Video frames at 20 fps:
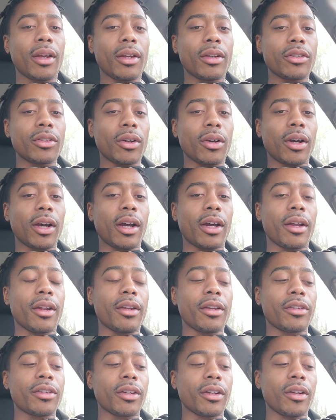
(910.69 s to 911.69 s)
So
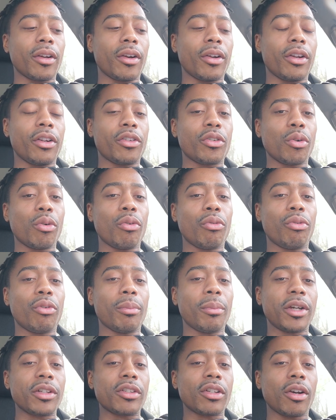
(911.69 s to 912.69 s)
it's a learning tool for
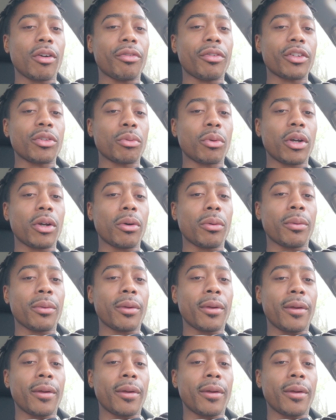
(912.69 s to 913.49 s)
myself as well.